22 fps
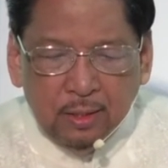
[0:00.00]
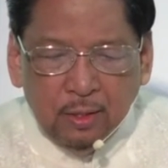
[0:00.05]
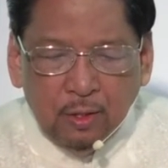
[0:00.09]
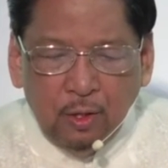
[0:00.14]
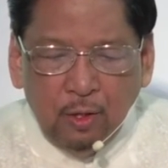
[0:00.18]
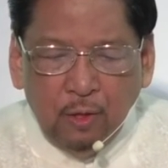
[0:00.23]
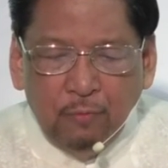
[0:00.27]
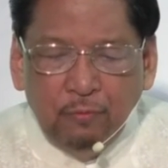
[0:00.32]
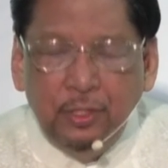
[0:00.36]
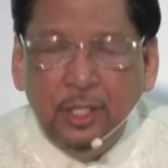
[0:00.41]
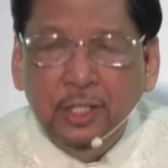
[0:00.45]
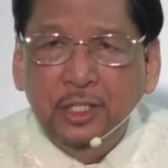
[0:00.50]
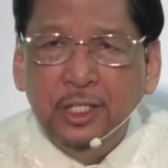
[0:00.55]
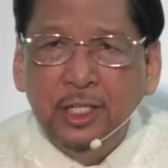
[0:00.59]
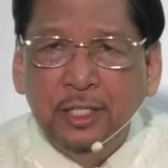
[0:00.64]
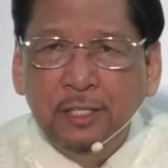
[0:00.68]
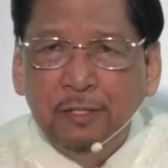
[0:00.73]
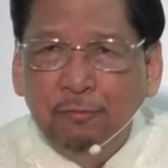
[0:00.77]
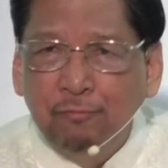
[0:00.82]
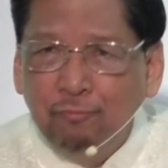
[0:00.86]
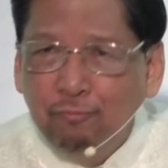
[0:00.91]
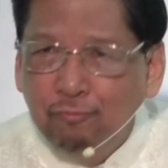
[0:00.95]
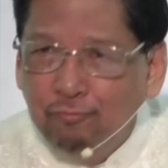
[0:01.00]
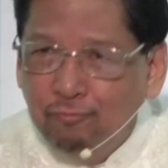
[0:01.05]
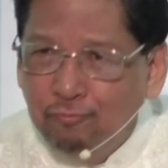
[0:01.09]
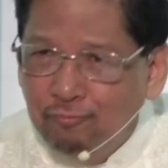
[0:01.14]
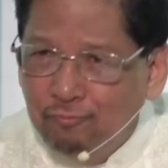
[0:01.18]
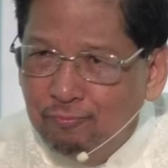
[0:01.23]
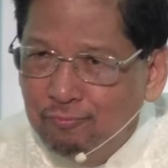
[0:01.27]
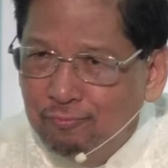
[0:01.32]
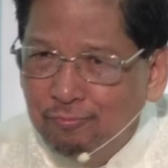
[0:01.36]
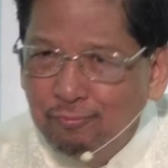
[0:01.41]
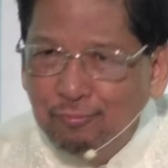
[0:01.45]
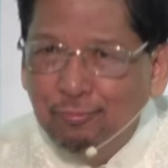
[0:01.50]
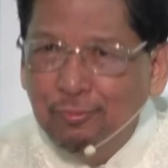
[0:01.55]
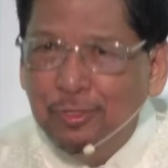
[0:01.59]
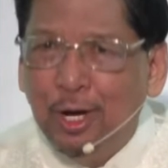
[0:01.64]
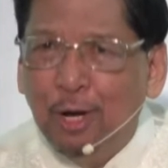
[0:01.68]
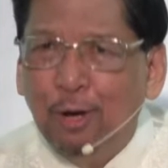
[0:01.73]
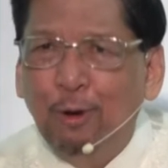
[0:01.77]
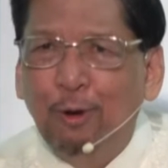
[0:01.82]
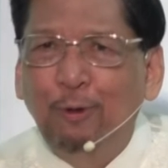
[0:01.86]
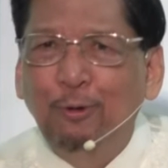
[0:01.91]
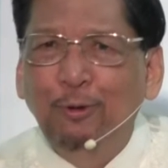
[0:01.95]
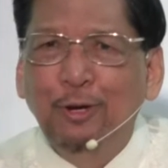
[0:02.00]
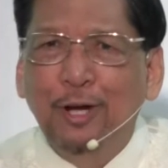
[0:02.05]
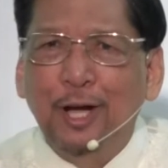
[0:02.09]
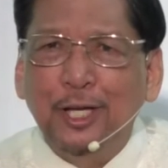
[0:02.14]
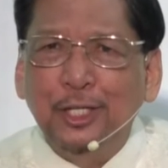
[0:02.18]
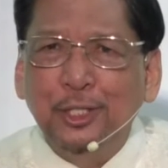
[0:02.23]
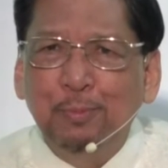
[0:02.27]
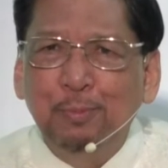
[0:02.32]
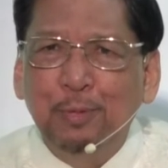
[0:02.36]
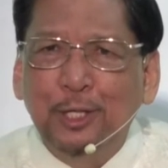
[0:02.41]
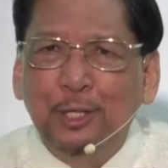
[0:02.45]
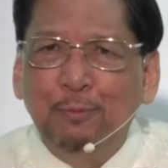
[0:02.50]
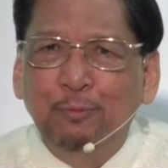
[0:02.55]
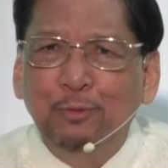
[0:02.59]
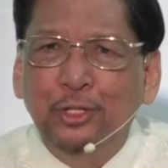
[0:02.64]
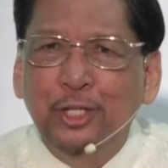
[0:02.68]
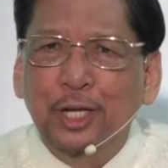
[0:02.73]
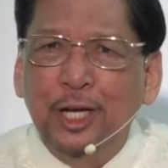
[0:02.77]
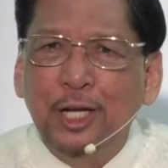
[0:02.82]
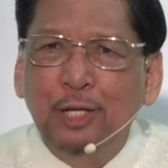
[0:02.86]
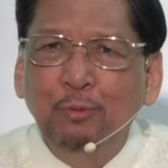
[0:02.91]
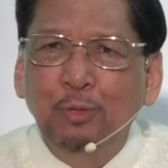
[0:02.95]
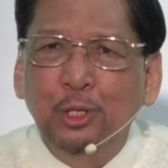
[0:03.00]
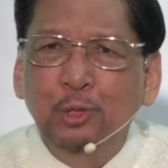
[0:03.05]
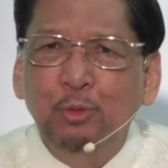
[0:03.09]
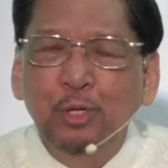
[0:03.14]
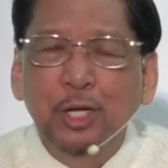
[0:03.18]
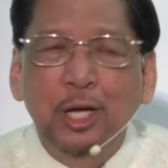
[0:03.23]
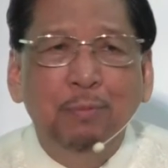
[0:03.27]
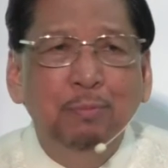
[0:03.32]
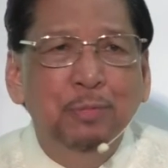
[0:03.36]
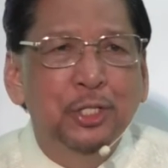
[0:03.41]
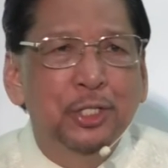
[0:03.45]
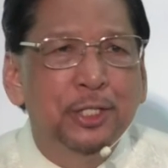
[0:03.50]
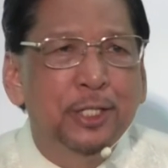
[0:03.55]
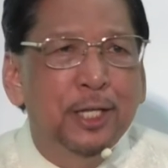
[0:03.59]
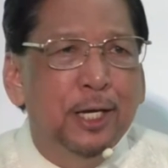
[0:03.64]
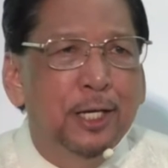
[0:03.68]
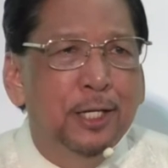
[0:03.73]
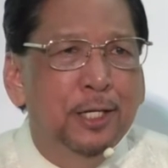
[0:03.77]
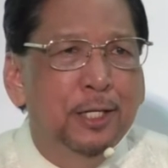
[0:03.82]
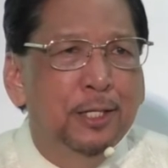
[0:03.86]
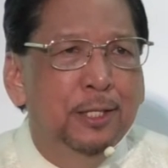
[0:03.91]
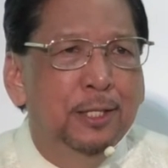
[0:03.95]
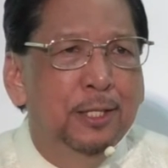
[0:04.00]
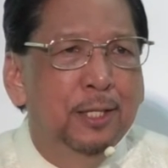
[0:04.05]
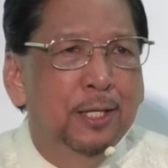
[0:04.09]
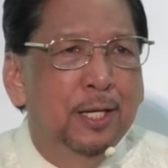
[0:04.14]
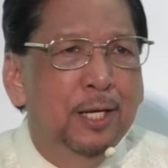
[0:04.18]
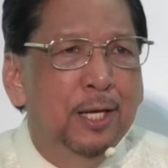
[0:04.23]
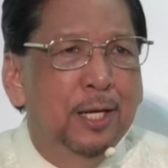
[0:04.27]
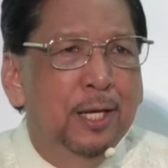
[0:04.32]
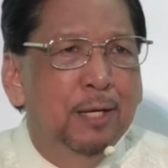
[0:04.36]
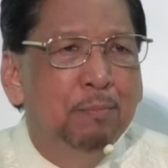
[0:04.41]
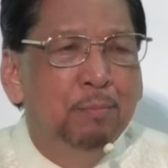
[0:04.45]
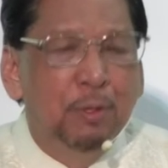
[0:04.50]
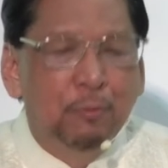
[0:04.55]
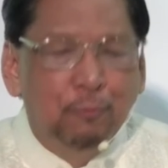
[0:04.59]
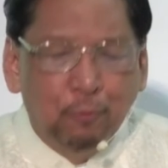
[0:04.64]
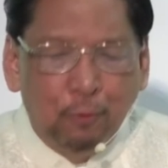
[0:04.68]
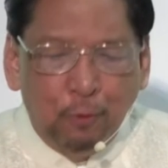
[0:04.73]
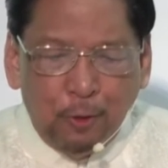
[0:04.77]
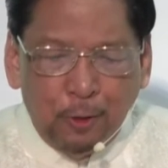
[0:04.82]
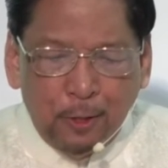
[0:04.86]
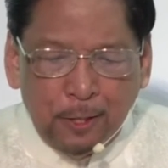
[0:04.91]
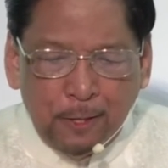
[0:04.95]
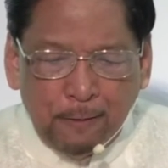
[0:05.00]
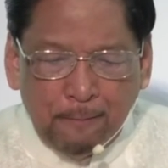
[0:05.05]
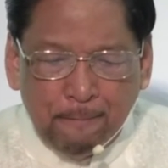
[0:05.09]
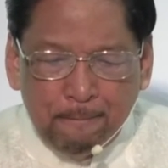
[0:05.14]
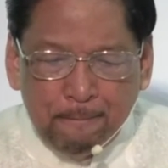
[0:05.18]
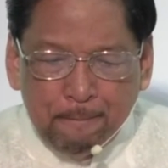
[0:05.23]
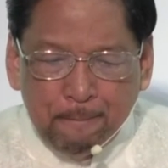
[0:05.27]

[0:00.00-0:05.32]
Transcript: All of this in the whole Gospel of John, which we have studied before.